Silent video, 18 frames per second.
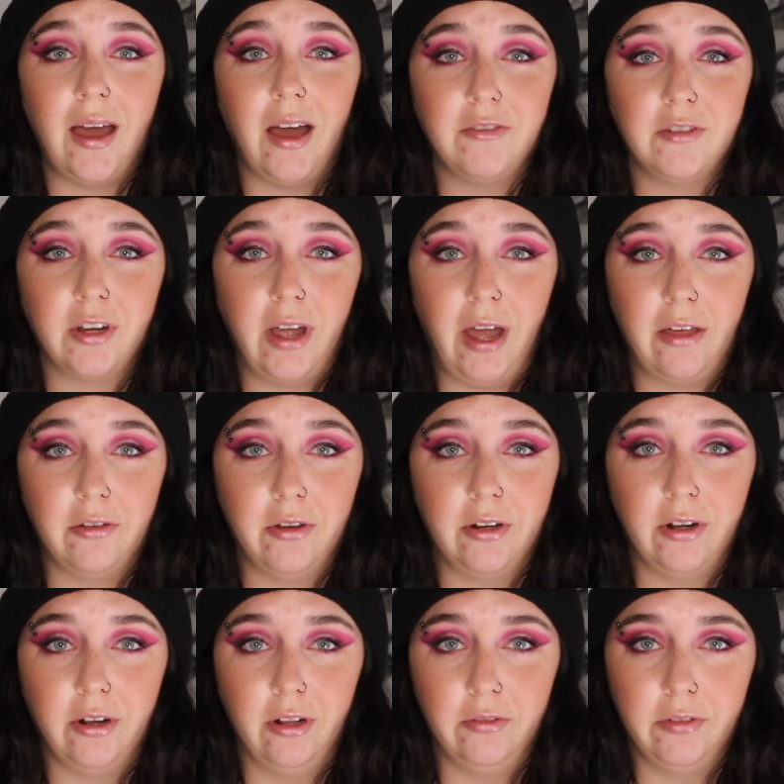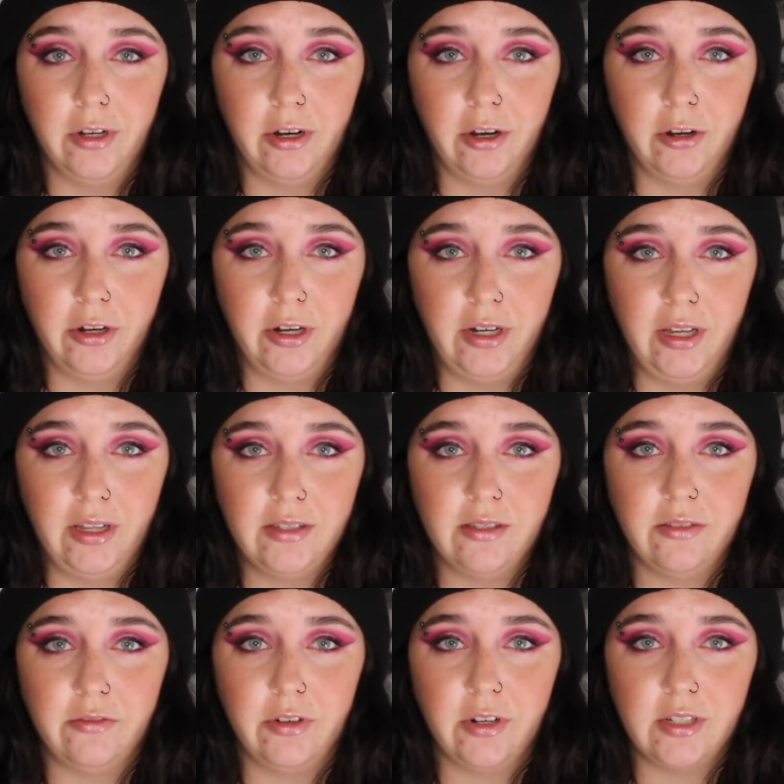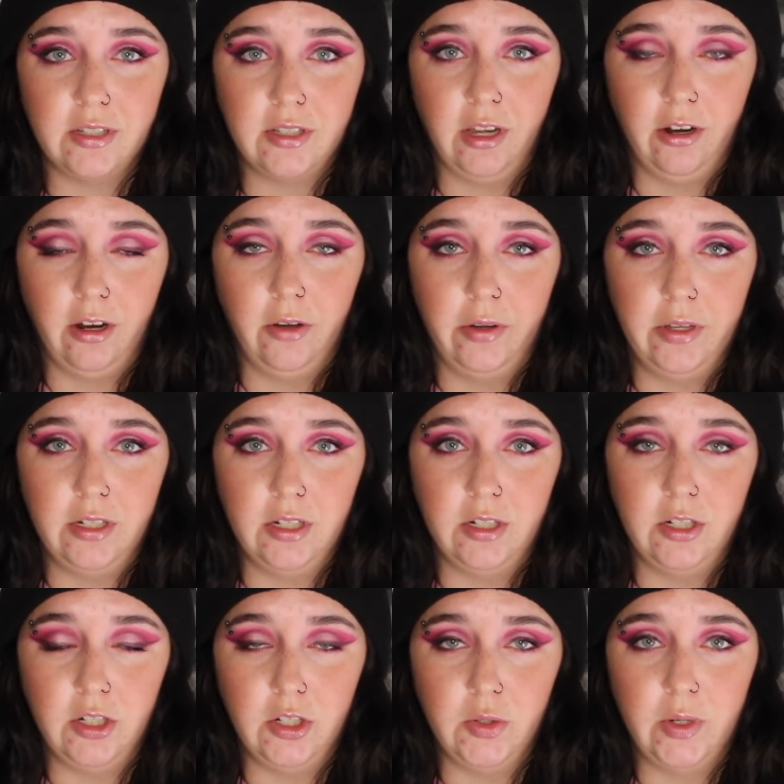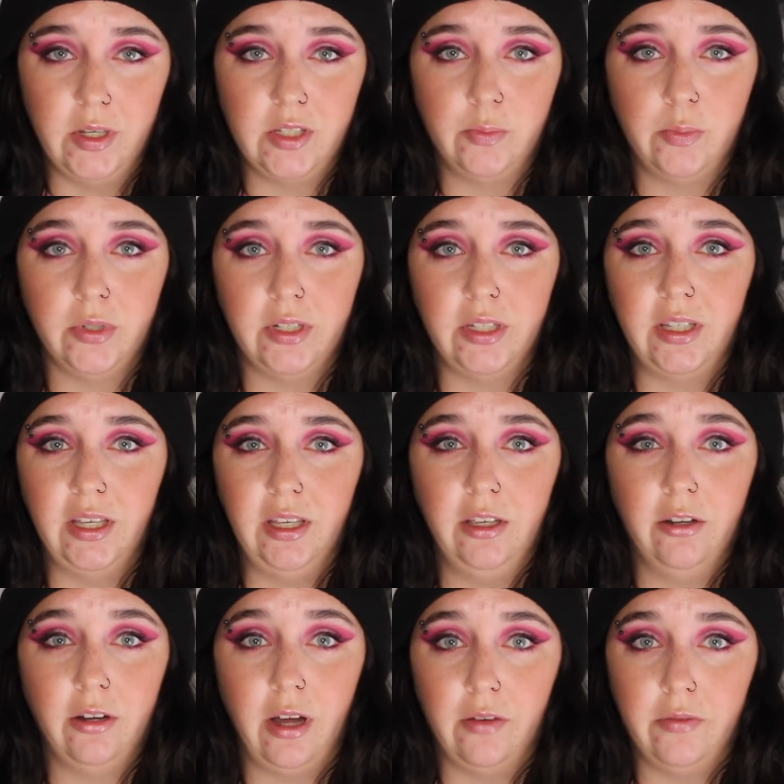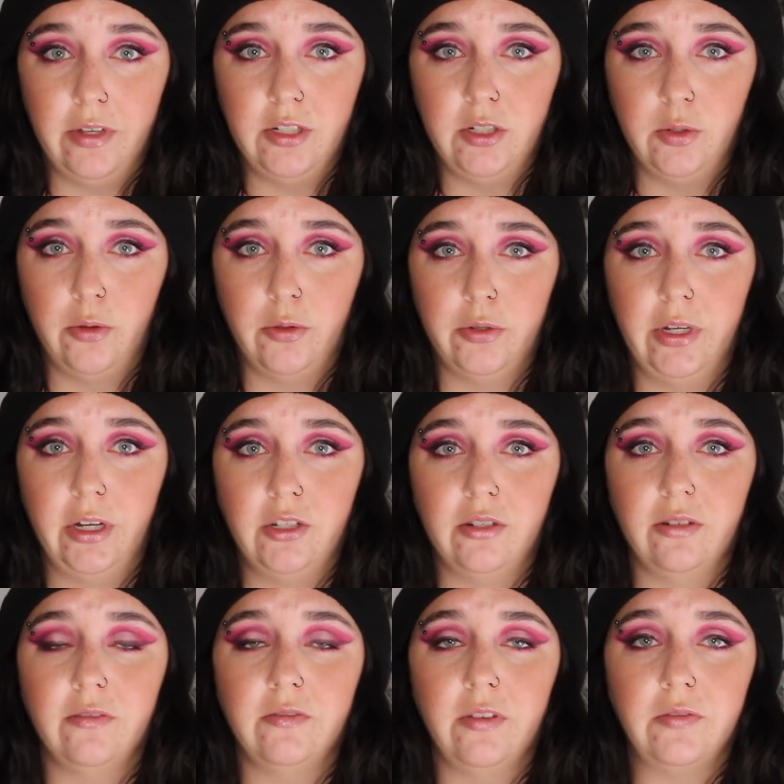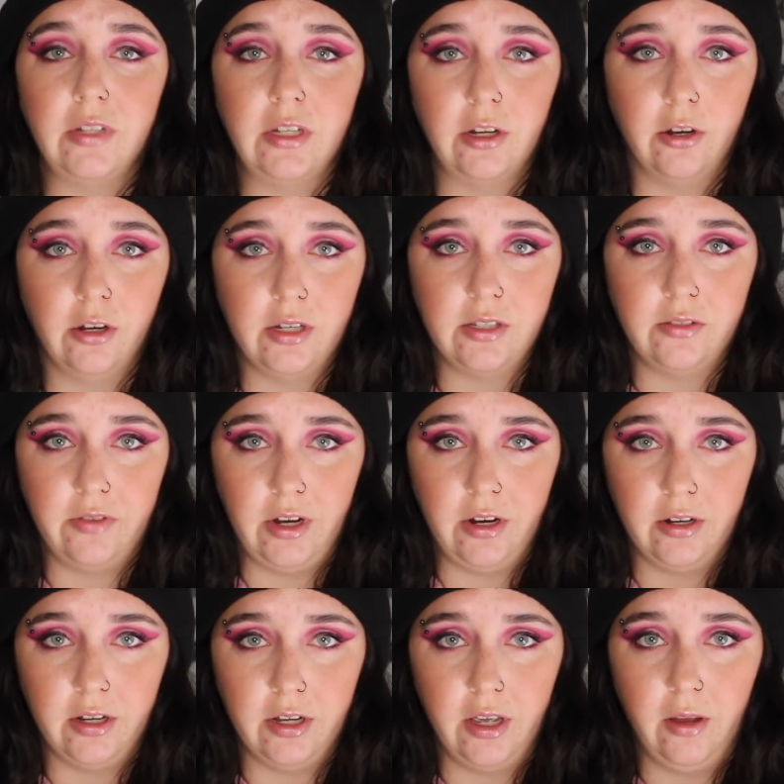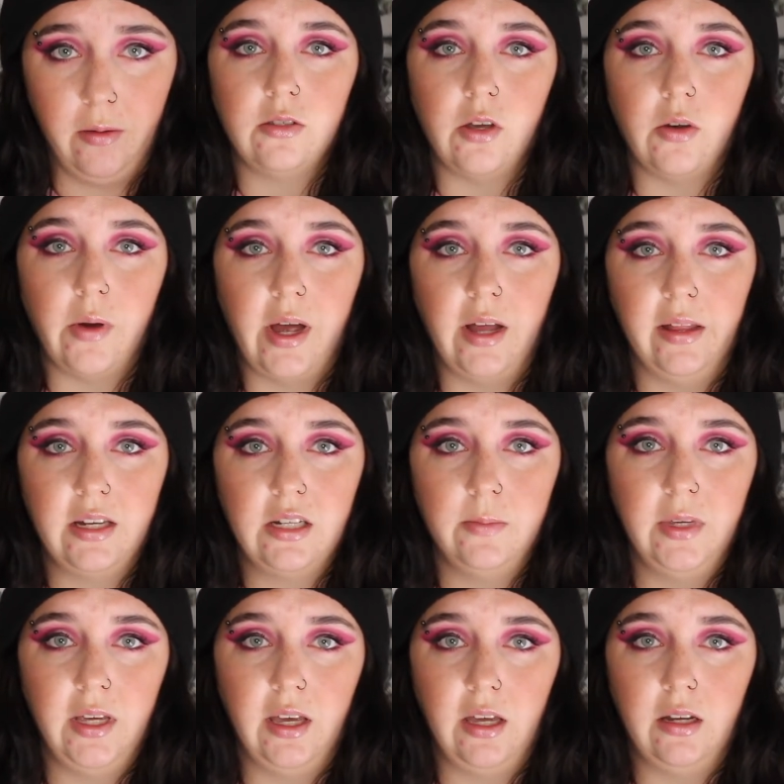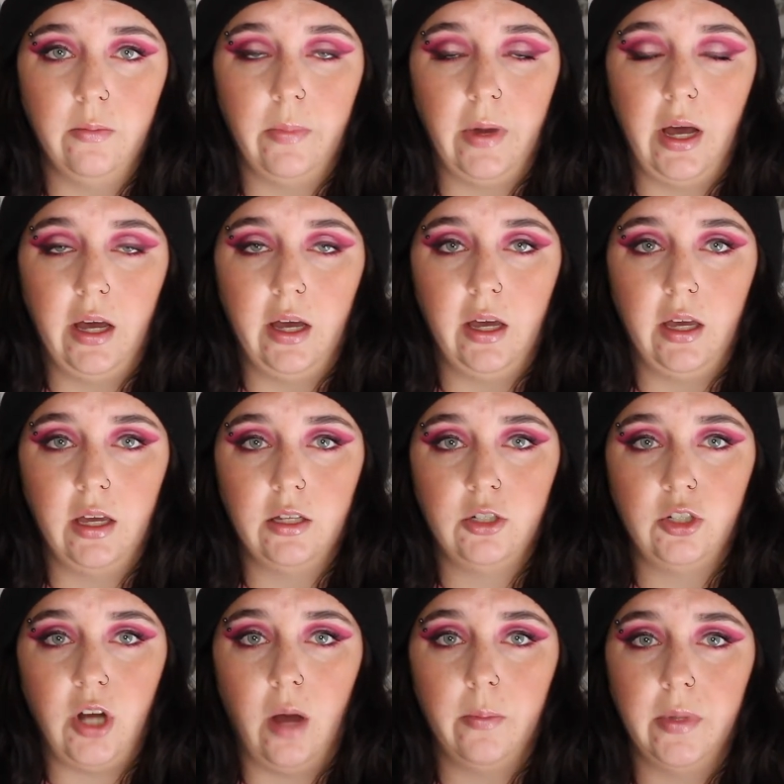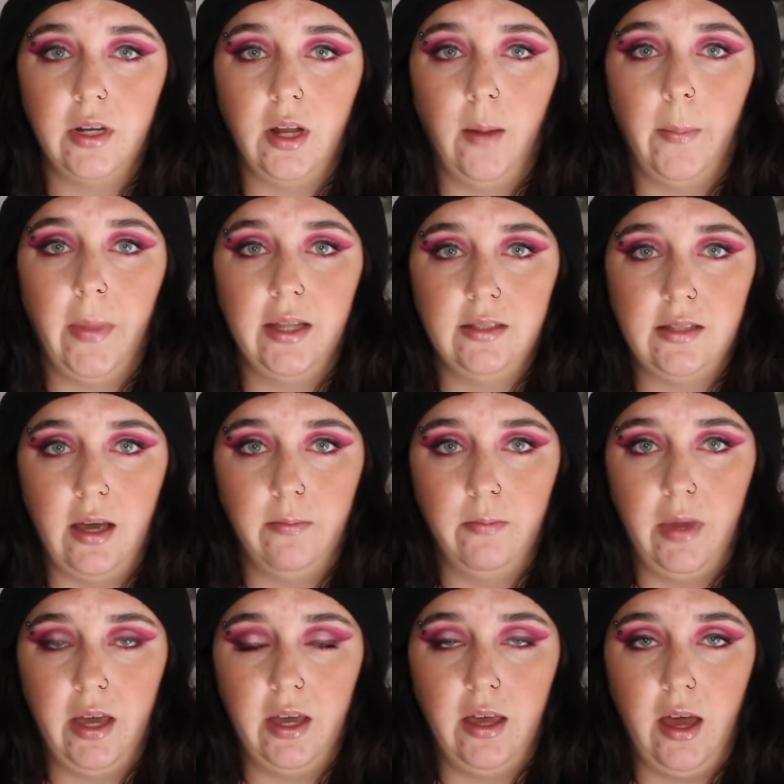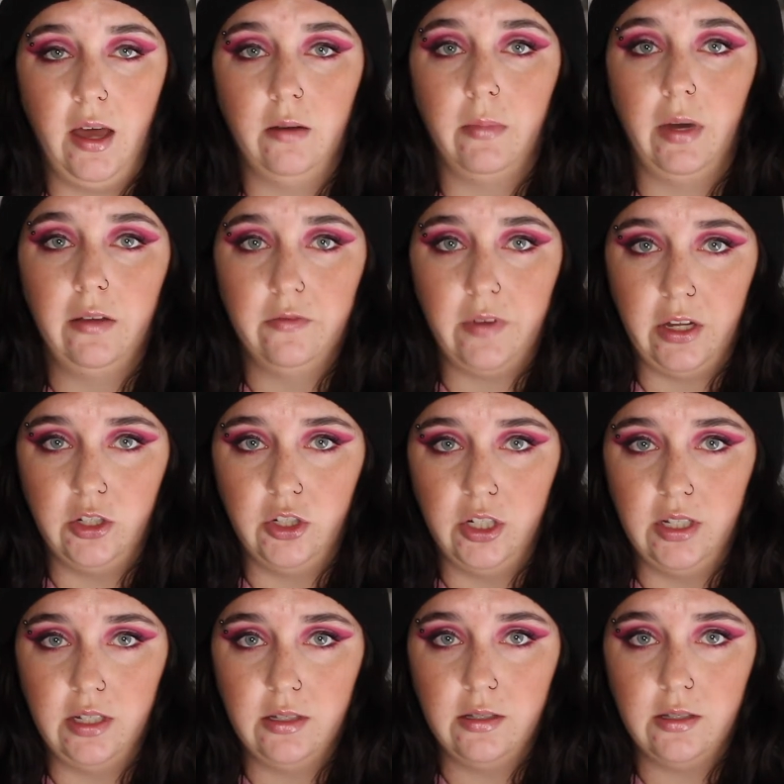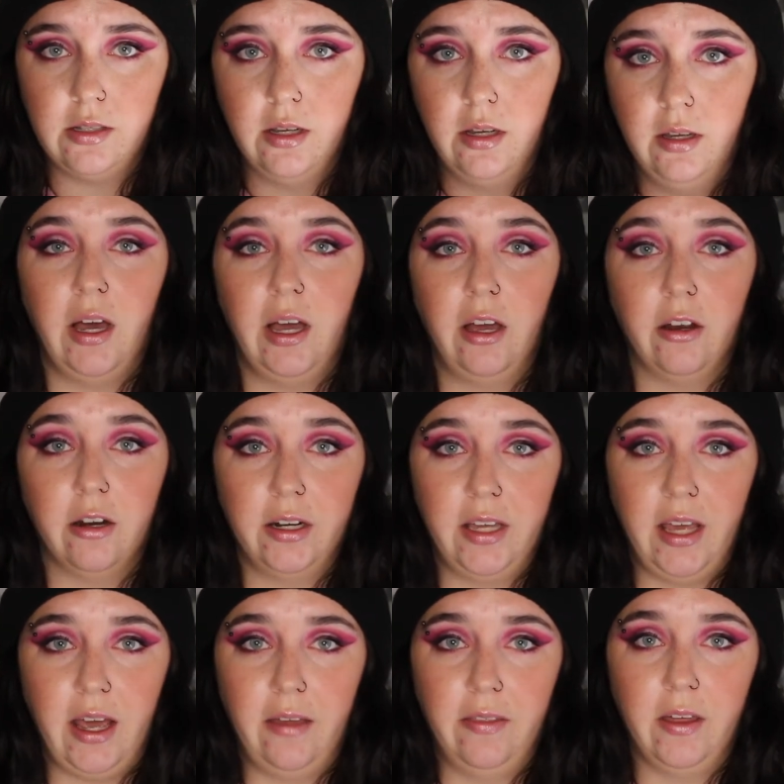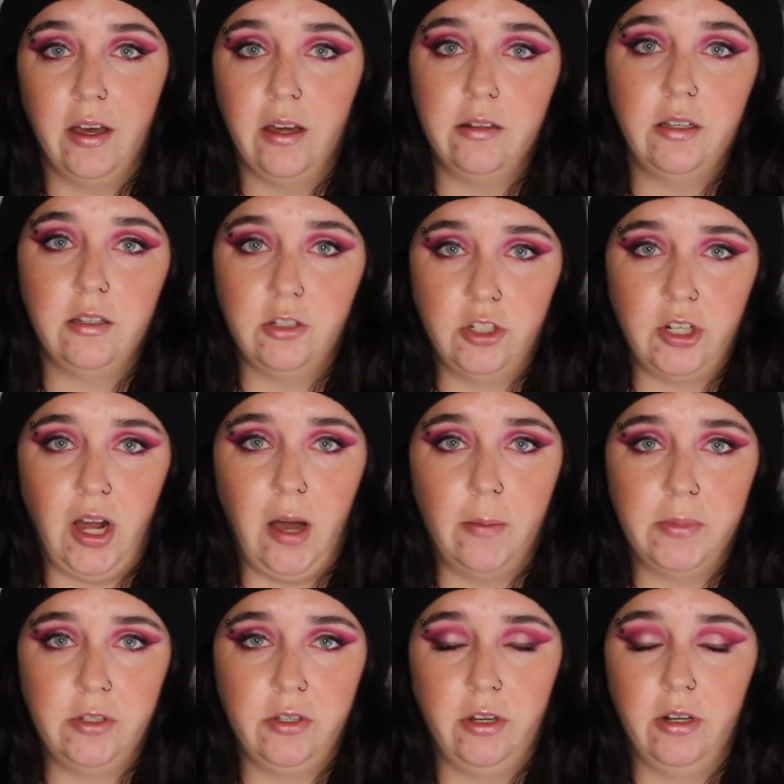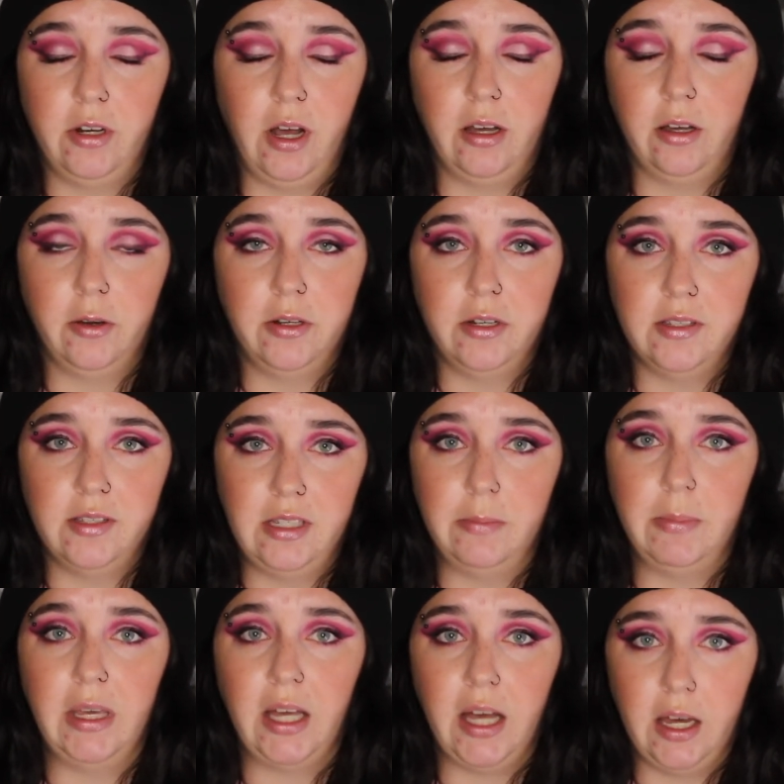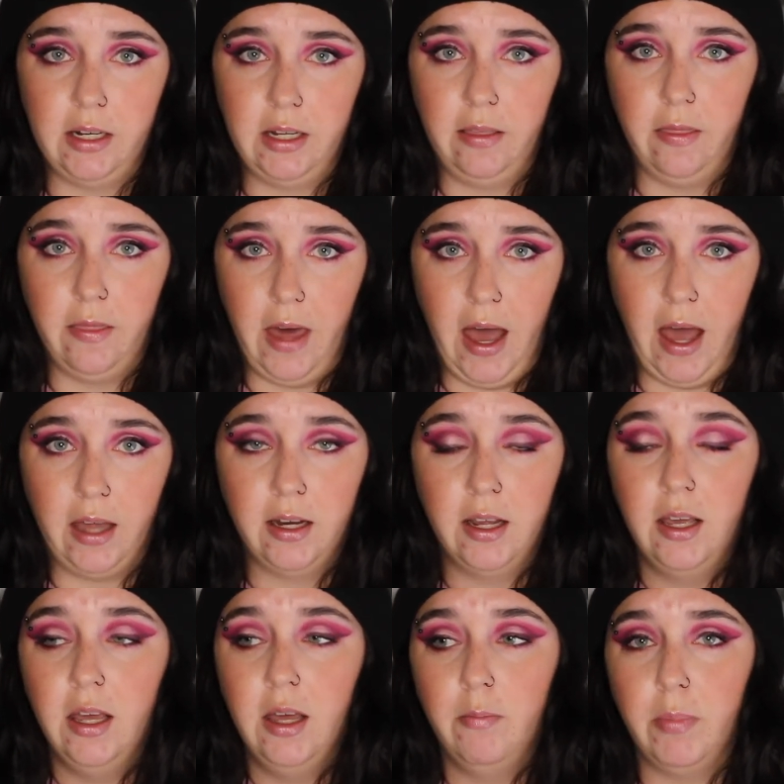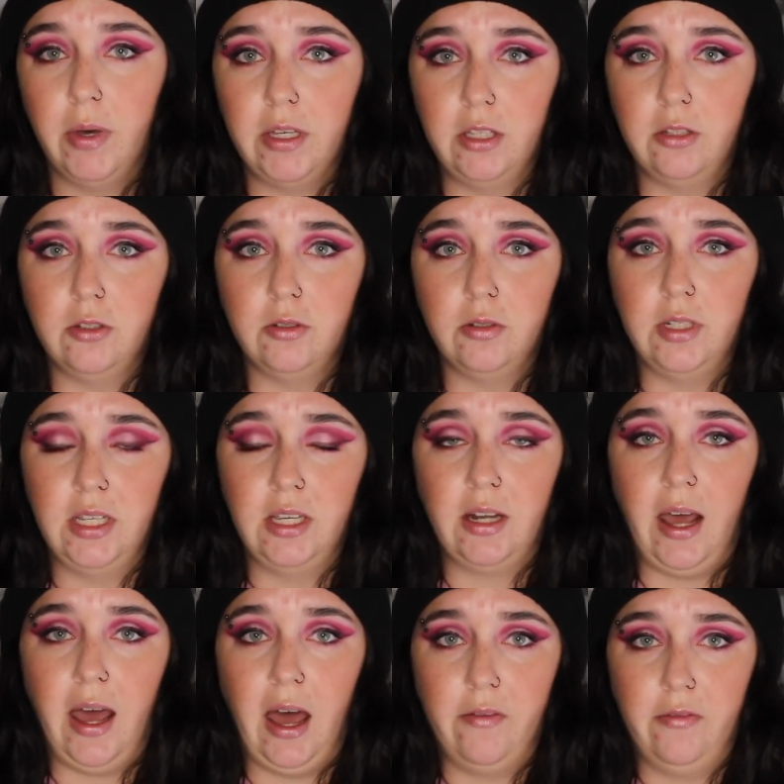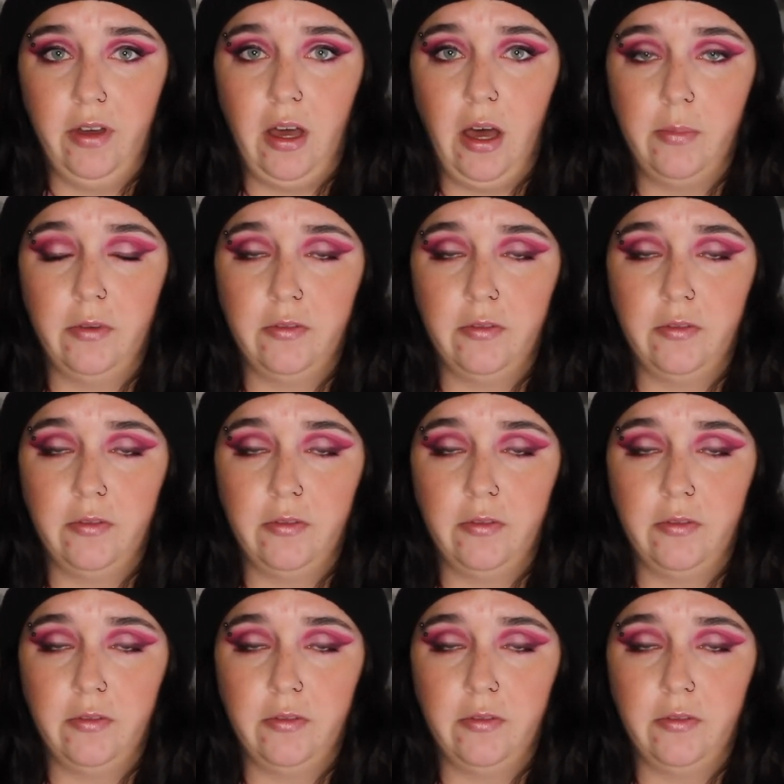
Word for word: After gathering all of your ingredients, the first thing you're going to do is preheat your oven to 350 degrees Fahrenheit. So I like to begin by chopping up my tempeh and my veggies. I already had the onion chopped, so you're not going to see me cutting that, but you do need a half a cup